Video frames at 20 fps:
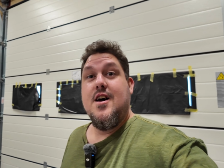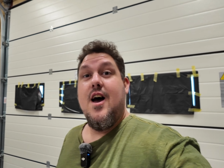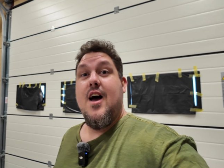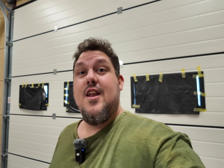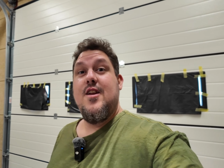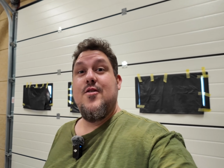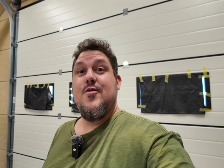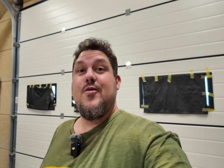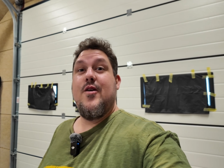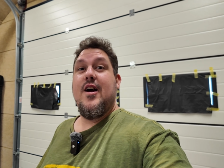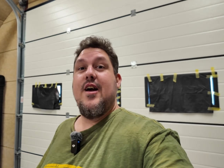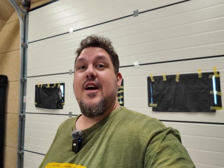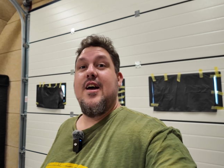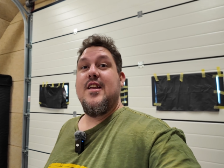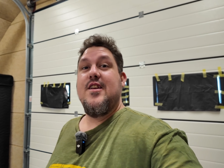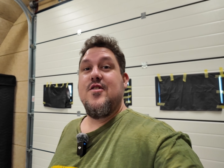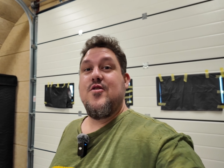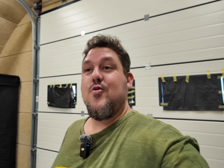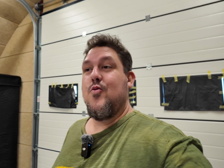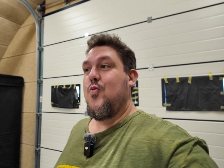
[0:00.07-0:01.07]
Hello
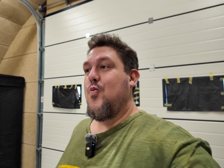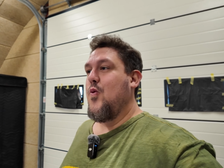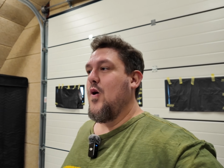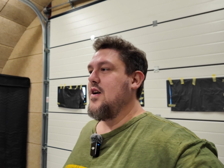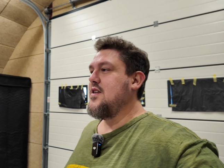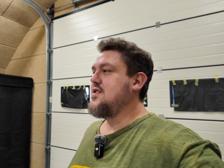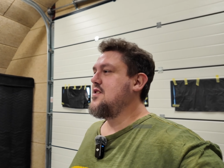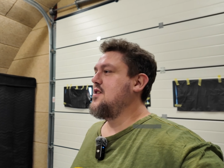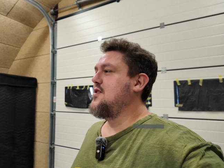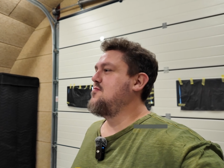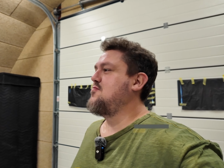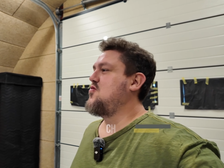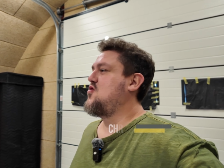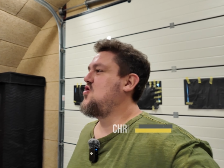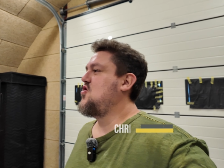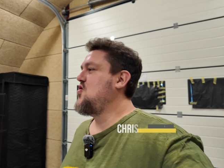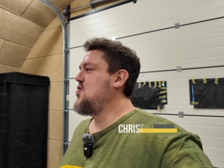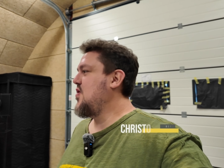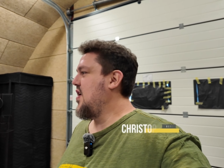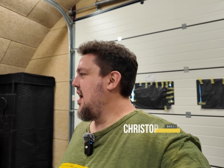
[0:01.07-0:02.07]
and welcome
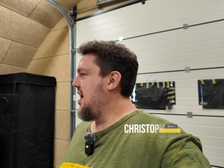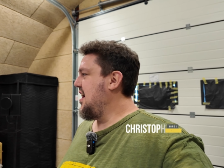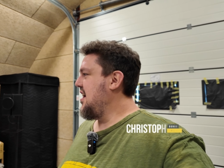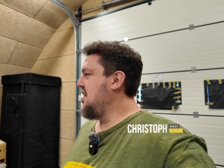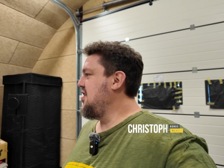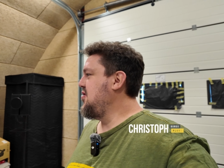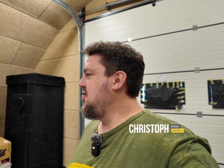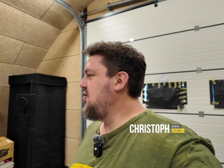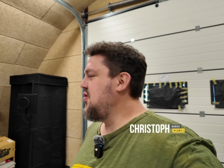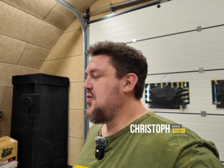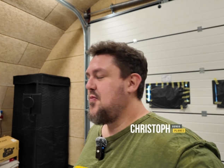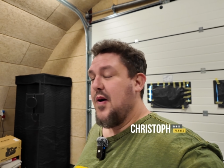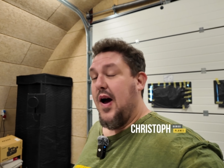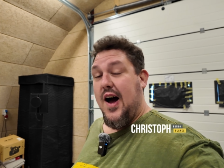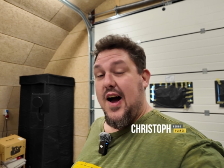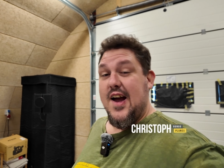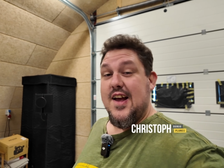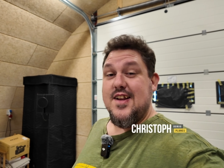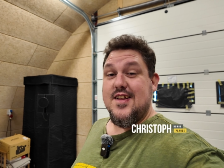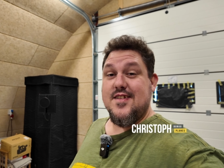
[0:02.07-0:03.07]
to a new
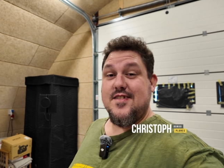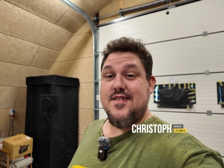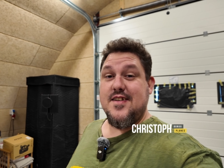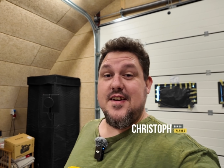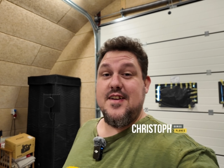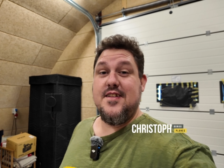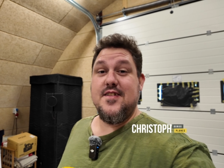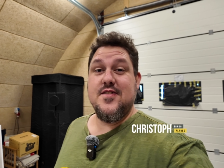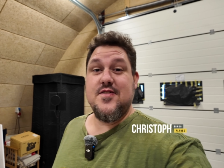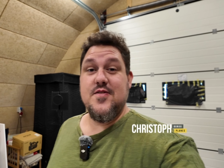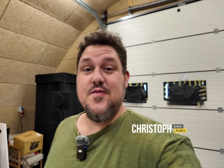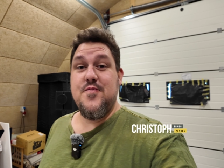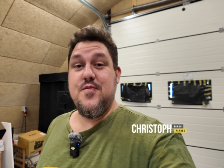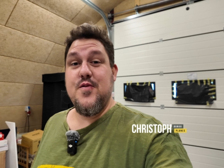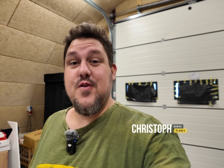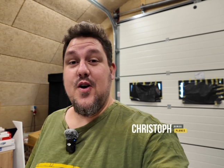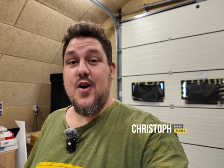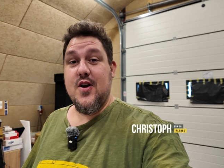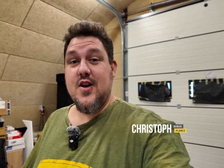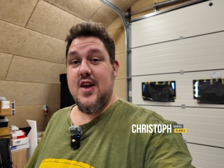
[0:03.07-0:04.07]
behind the scenes
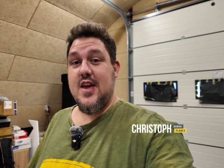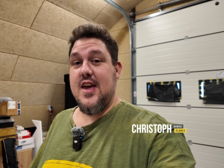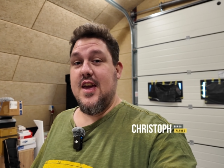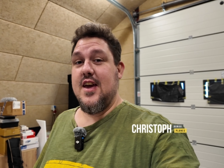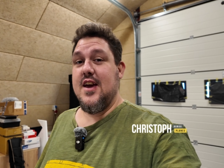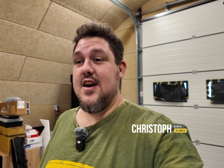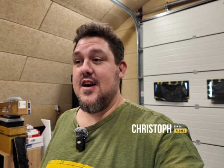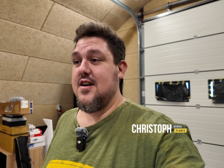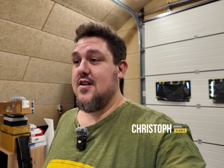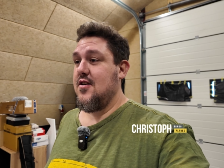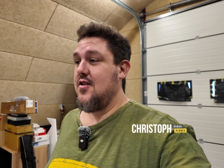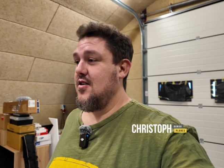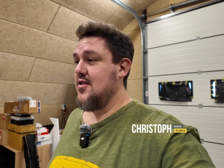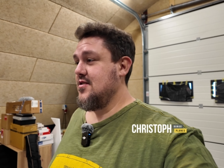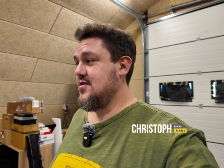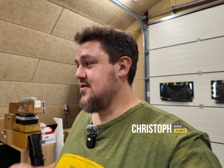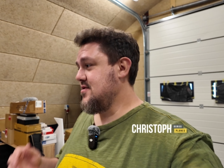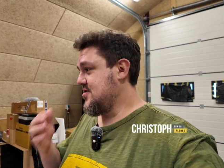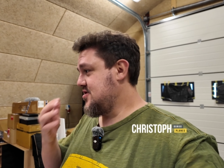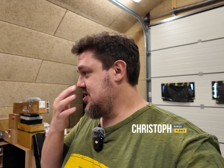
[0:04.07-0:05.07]
vlog here
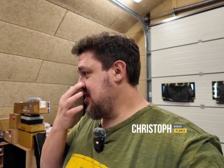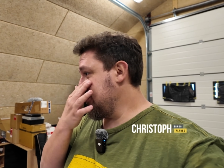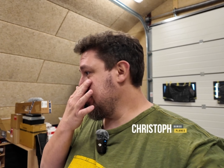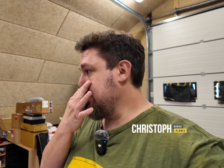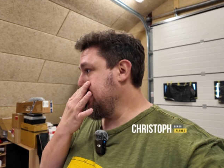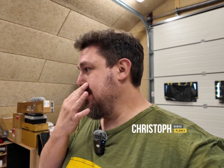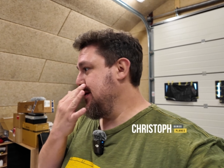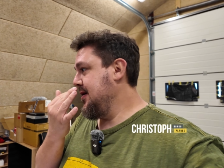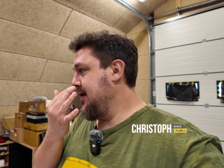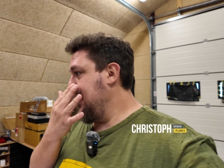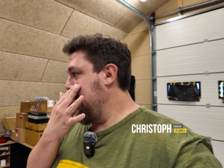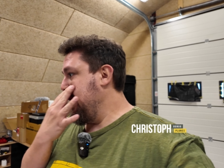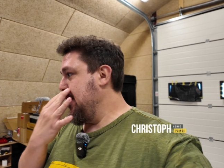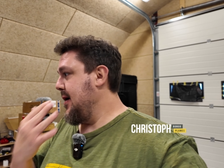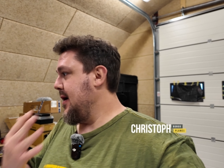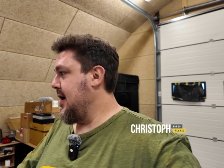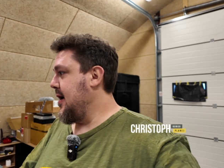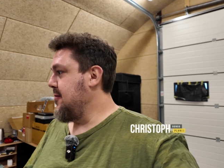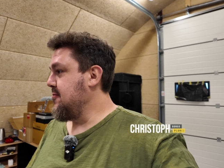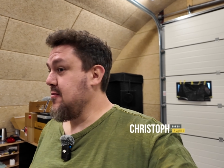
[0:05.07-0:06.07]
on the channel.
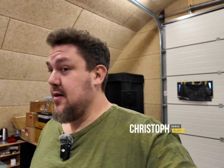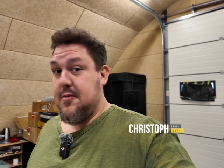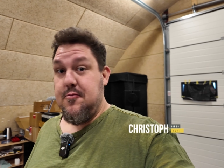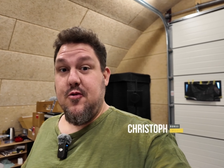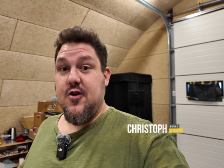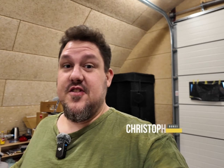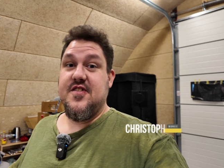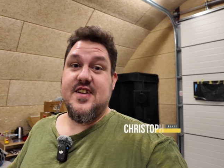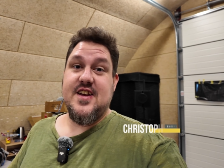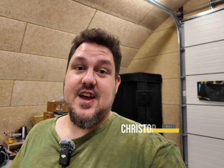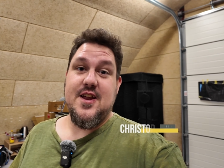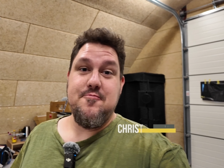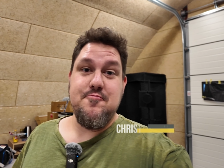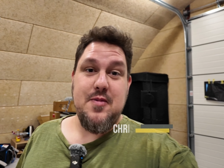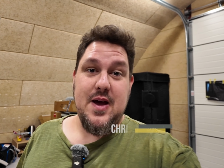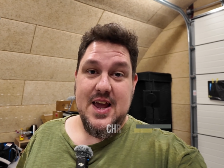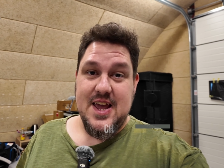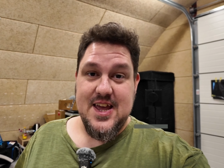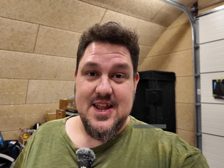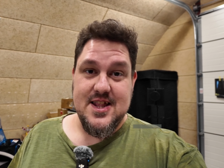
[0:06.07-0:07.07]
I'm once again
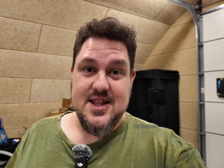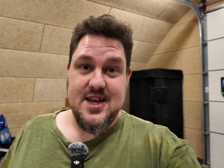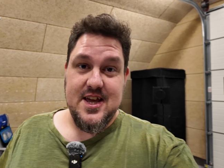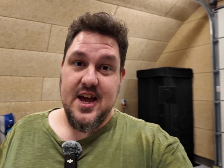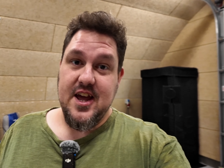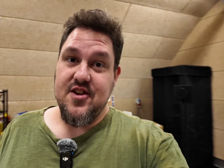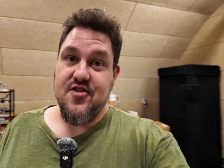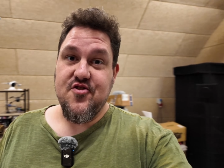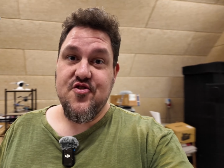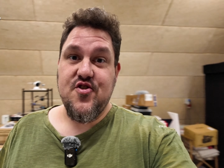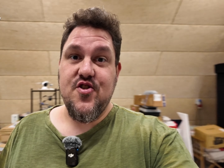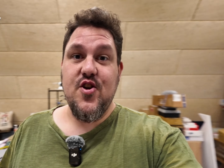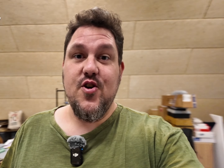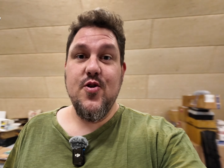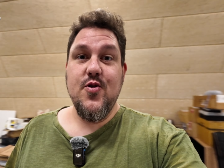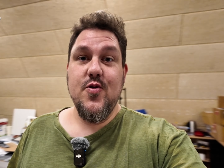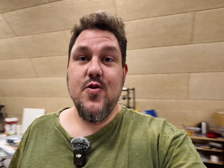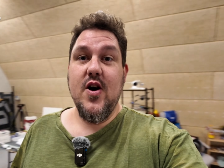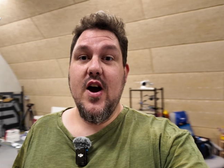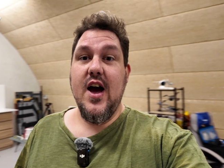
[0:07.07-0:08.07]
back in the
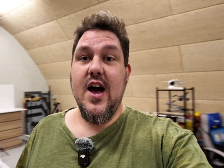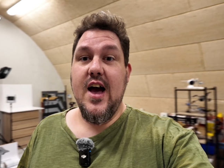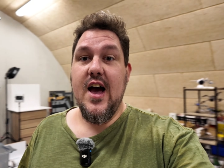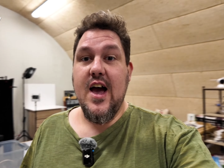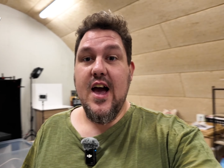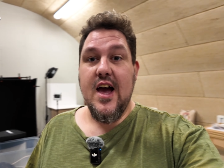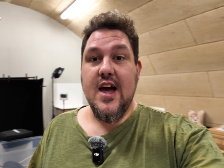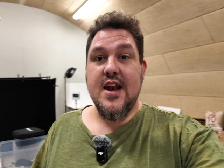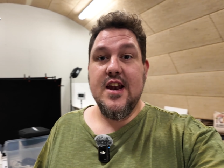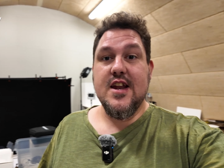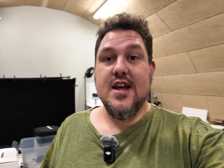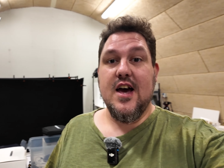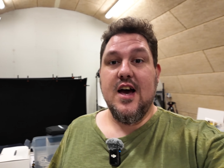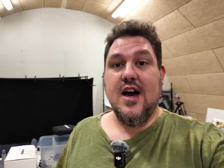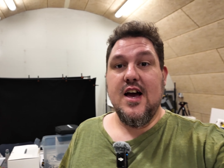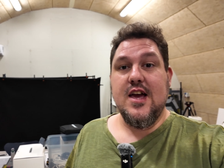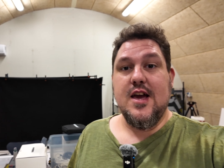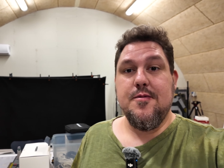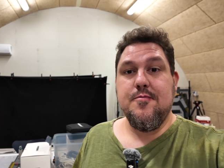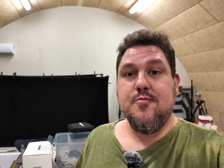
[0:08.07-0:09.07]
HQ and
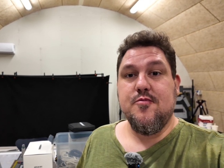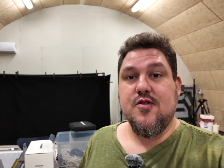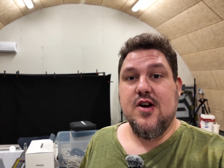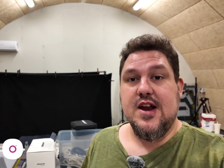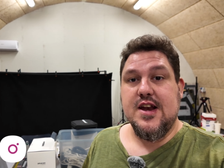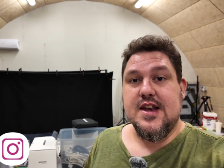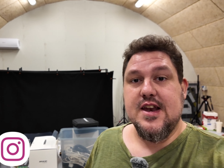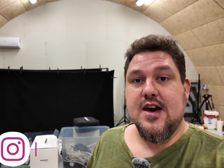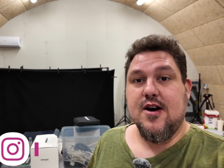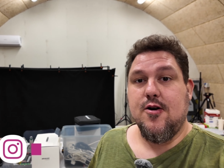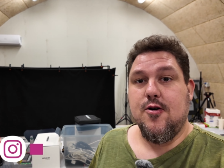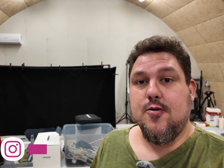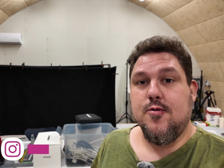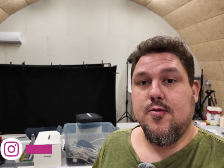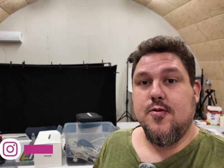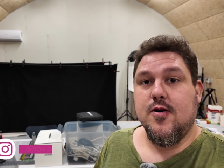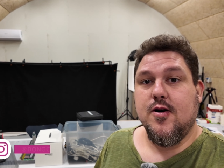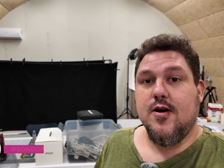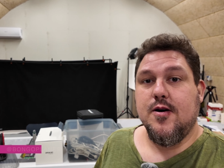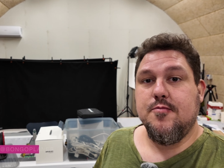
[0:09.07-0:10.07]
I am right
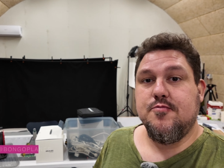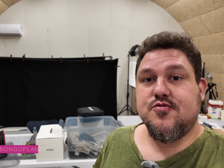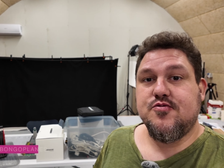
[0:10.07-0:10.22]
now